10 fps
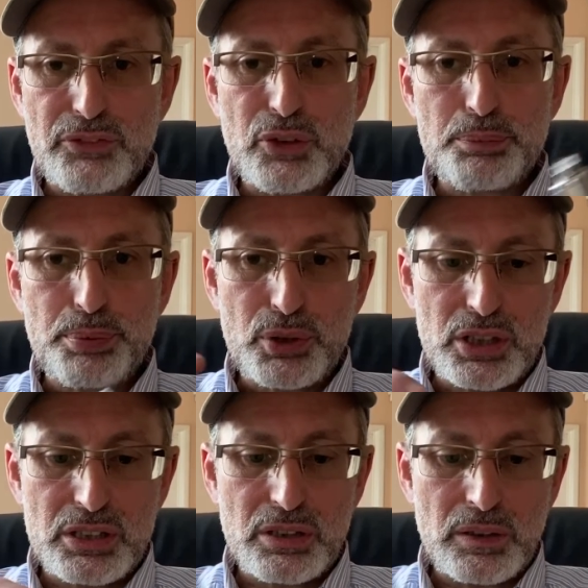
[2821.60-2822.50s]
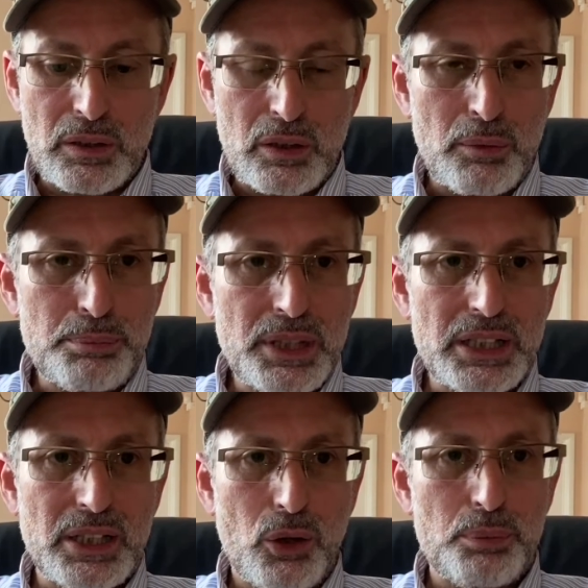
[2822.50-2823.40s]
If you put it
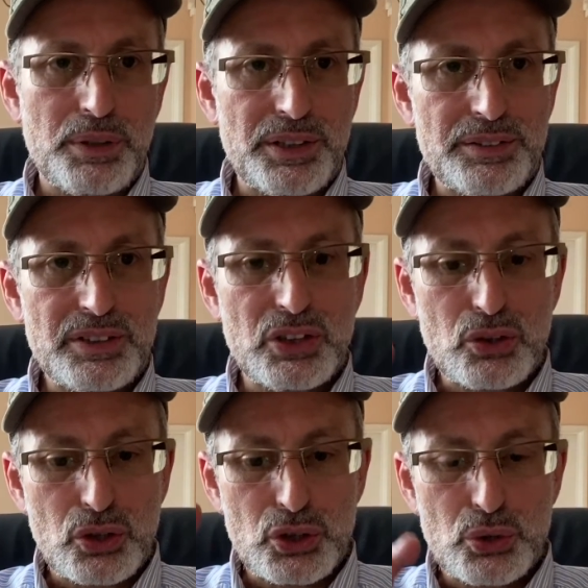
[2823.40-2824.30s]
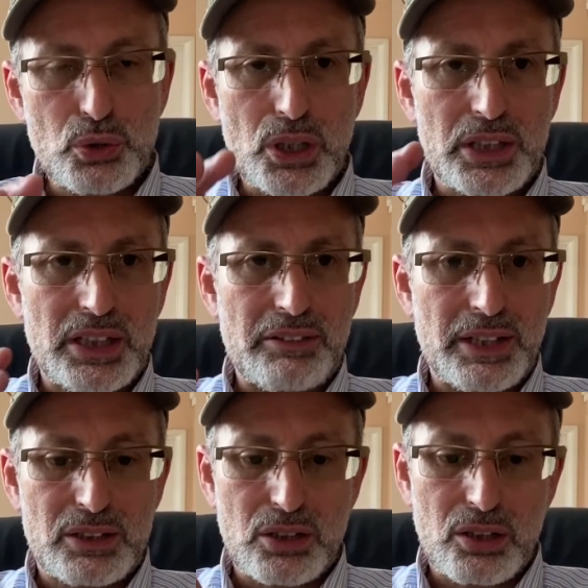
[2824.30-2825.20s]
completely open, you could do a
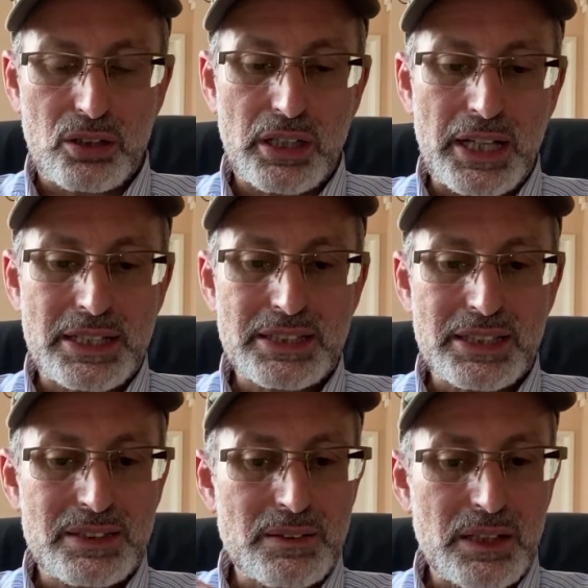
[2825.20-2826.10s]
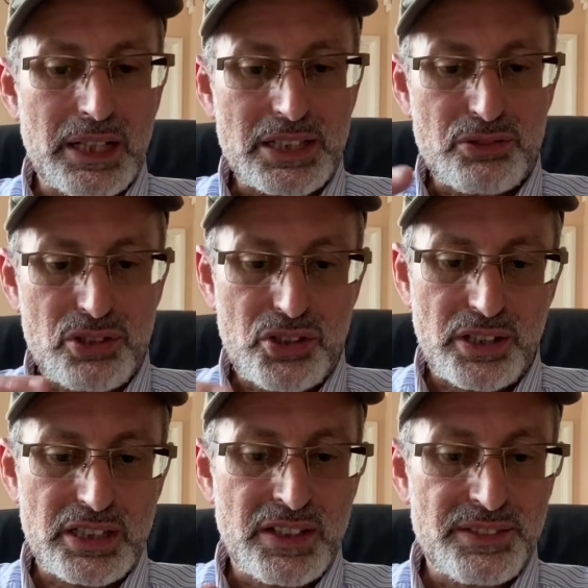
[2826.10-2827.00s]
direct along. Is it less
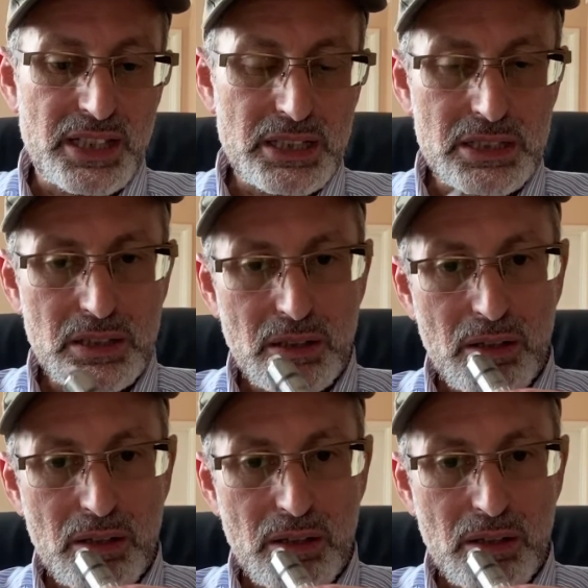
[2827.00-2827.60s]
restricted than this?